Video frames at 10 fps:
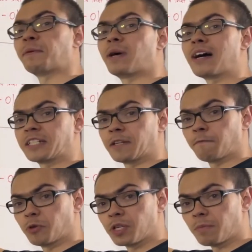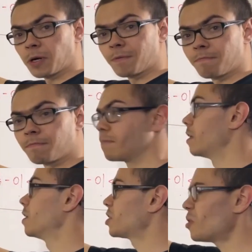positive real number.
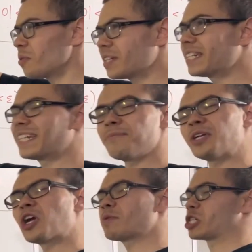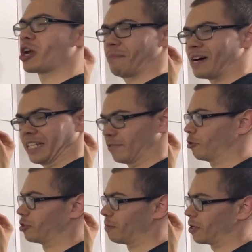So give me an arbitrary positive
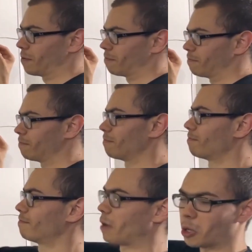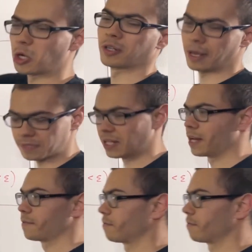real number. I'll call it epsilon.